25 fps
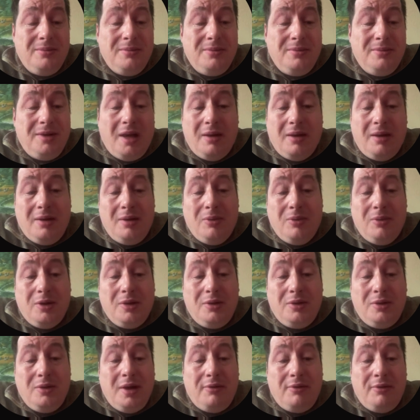Yeah, they
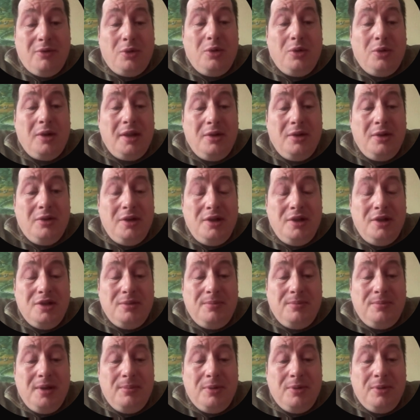wanted to have all Indonesian
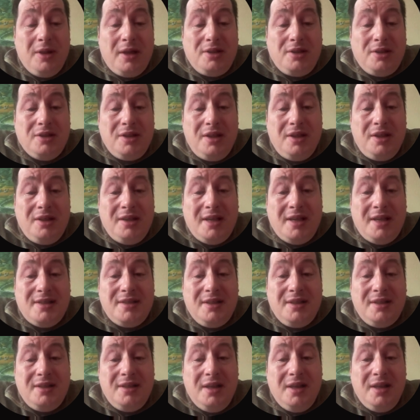people actually
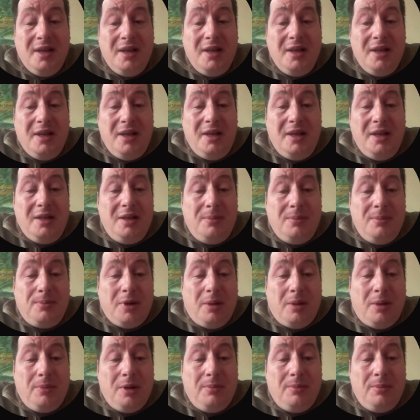tested. The
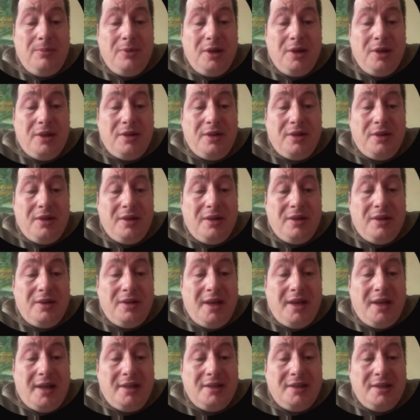problem with
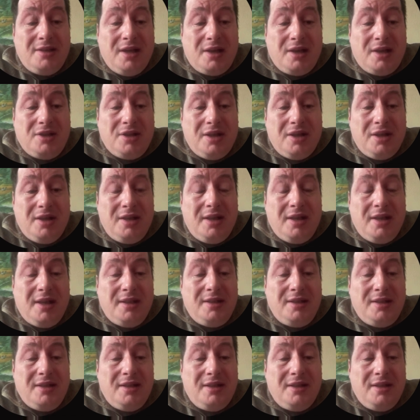that is actually
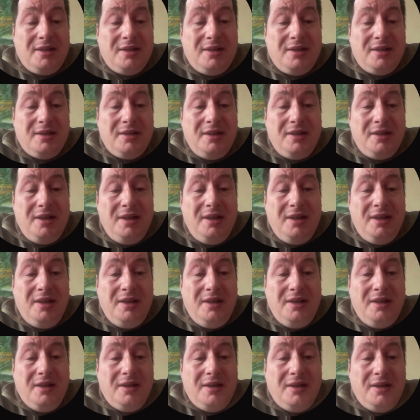that
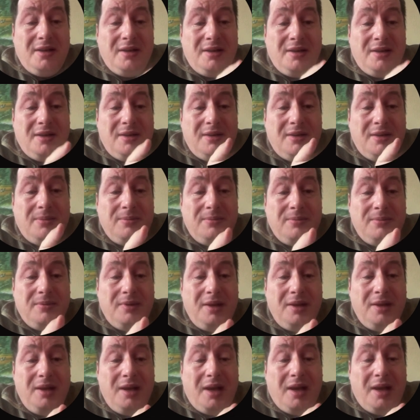the
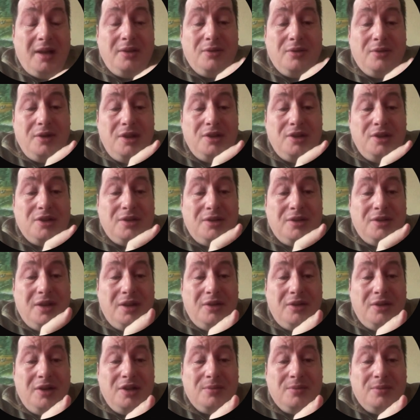yeah,
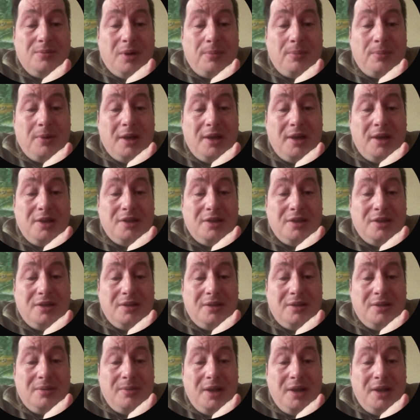Indonesian
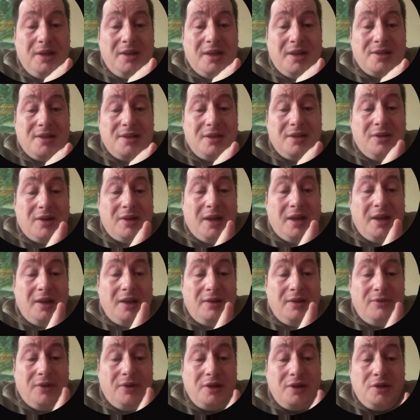population being tested. Okay,
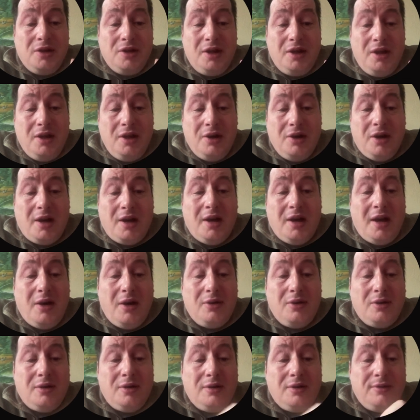eventually you run
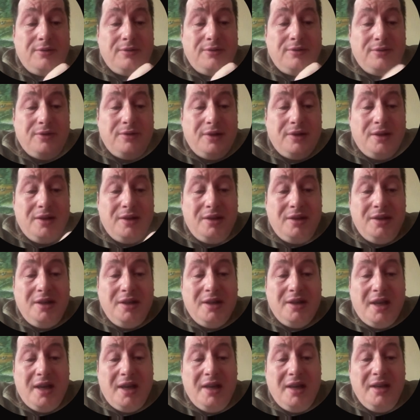out of
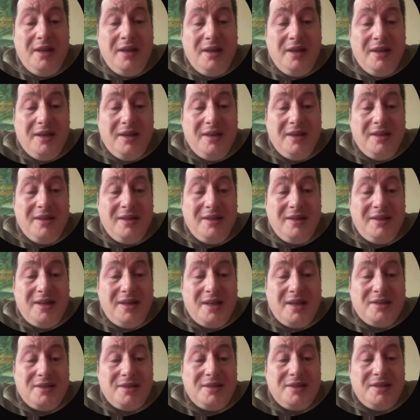DNA
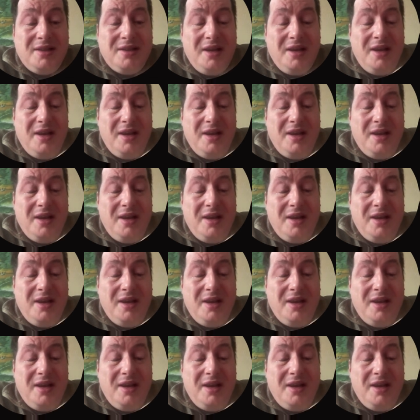tests,